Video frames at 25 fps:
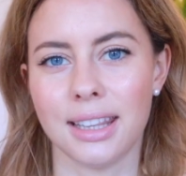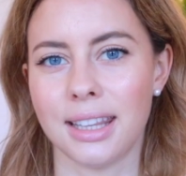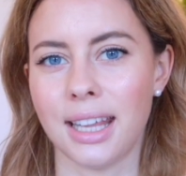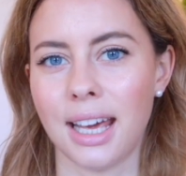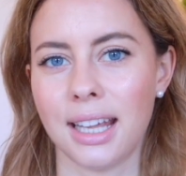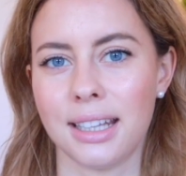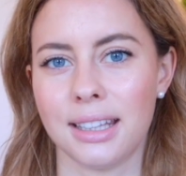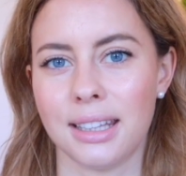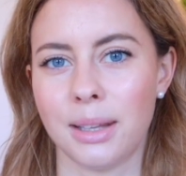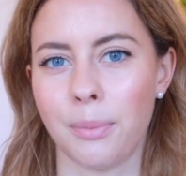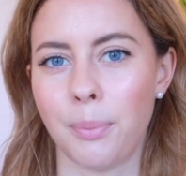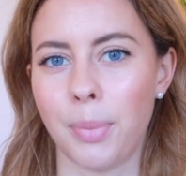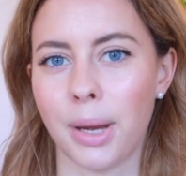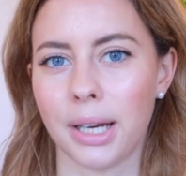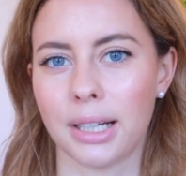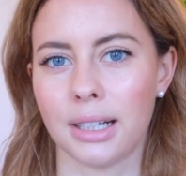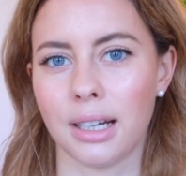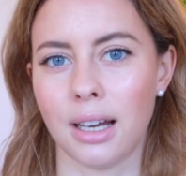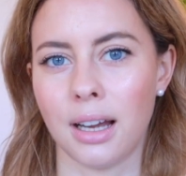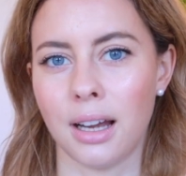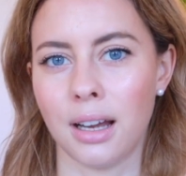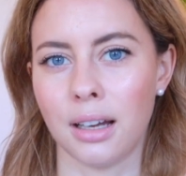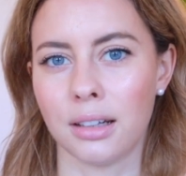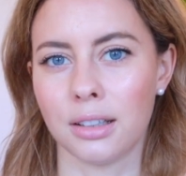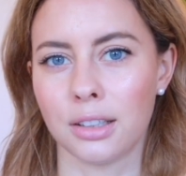that the
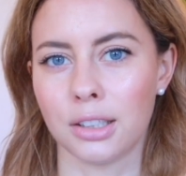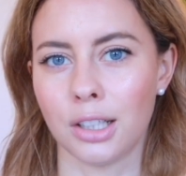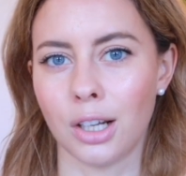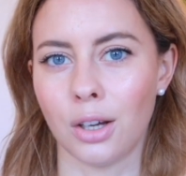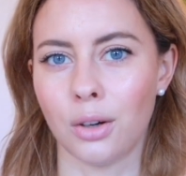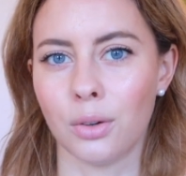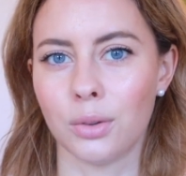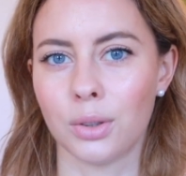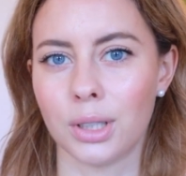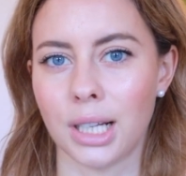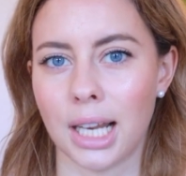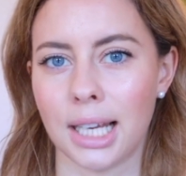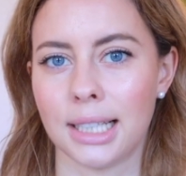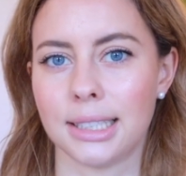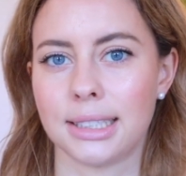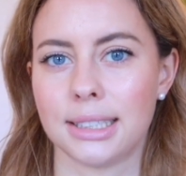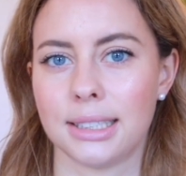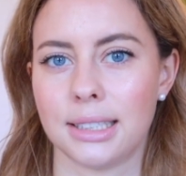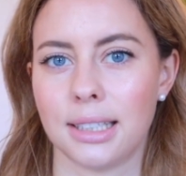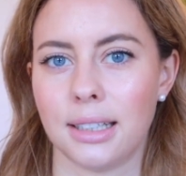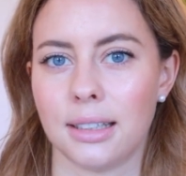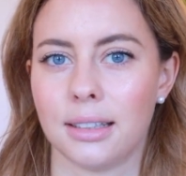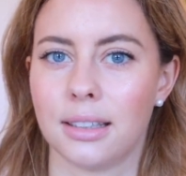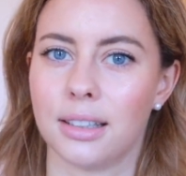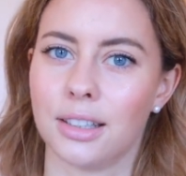Becca Glow Glaze
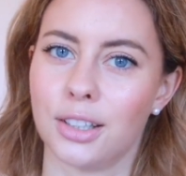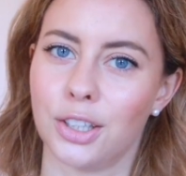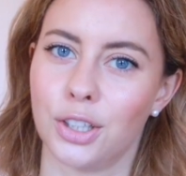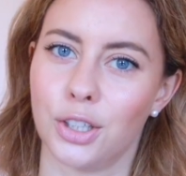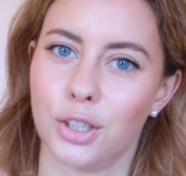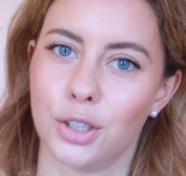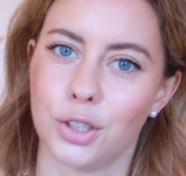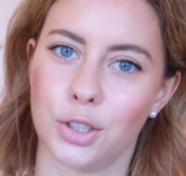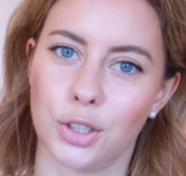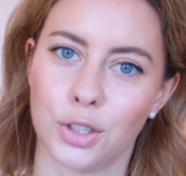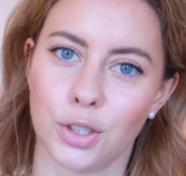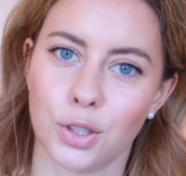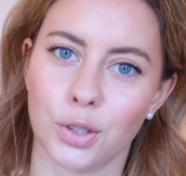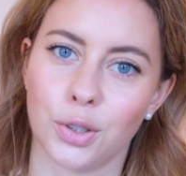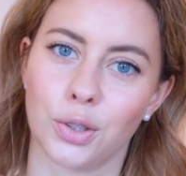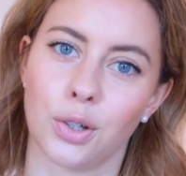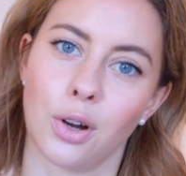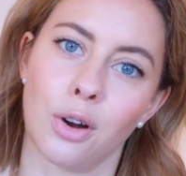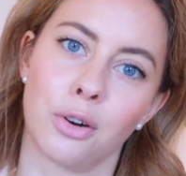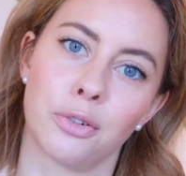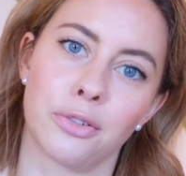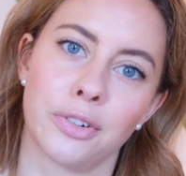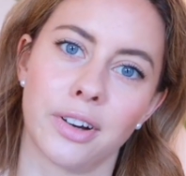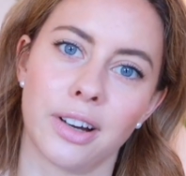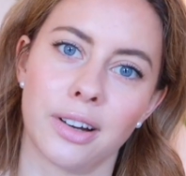stick took
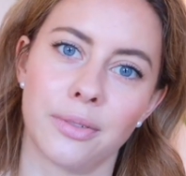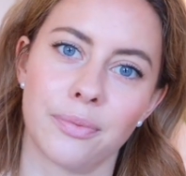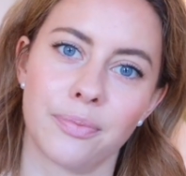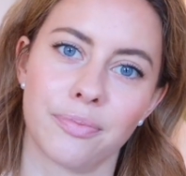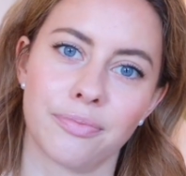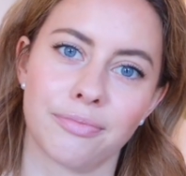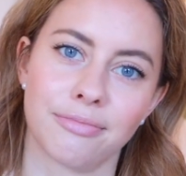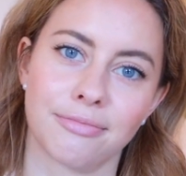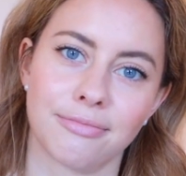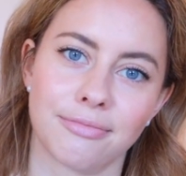over.